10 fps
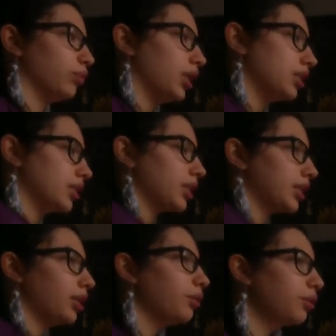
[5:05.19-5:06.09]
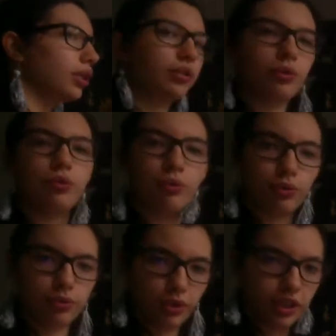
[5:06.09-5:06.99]
Each rectangle, we
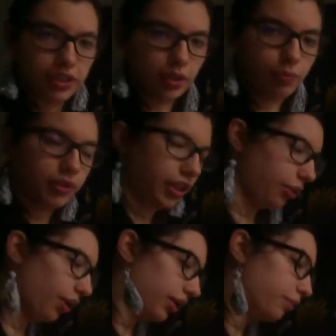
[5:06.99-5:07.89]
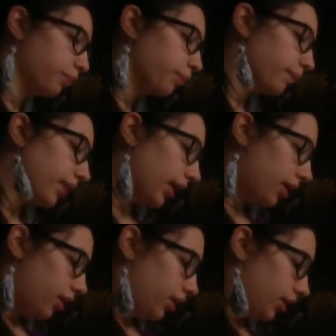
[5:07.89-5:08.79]
will do an example in a while.
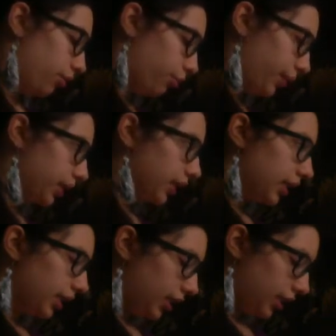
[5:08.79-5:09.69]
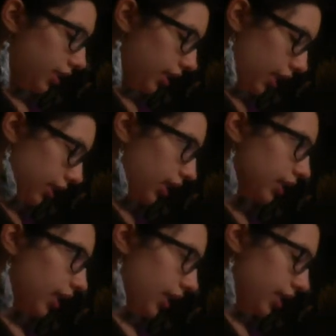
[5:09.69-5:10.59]
It will be delta
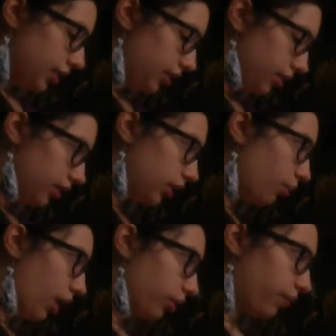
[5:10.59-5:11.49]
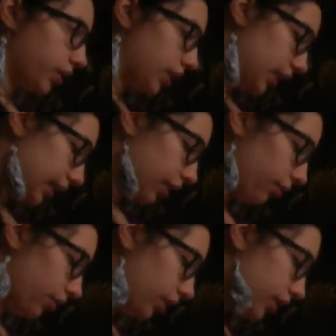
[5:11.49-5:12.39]
x, the width of each
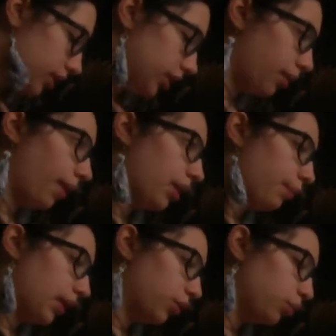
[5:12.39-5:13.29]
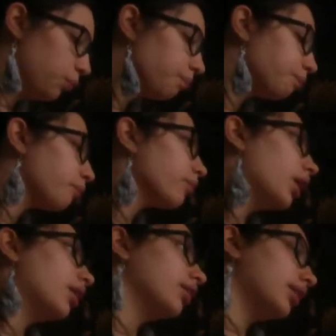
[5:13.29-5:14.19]
rectangle divided by 2,
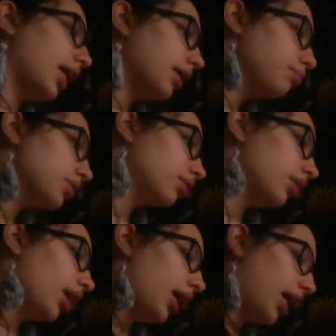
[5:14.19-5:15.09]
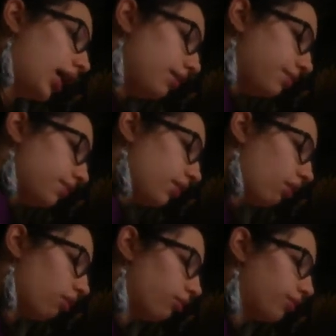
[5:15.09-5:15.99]
times f
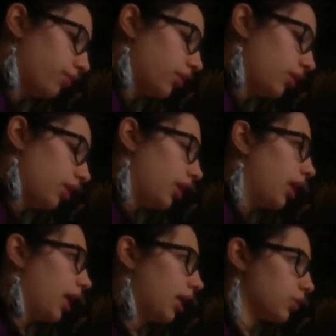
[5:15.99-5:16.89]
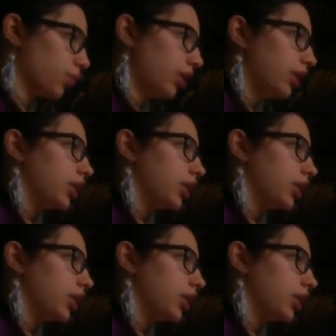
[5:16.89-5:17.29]
of x1.